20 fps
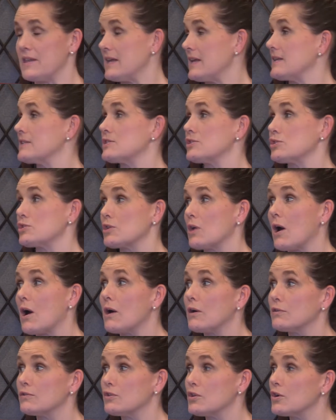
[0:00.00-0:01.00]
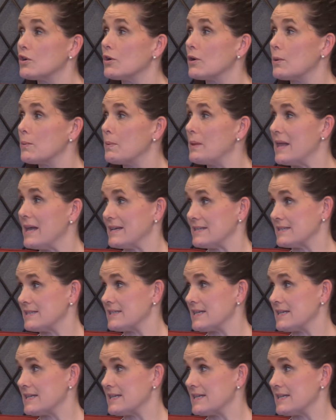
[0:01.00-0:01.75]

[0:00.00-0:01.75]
it's called neuroplasticity.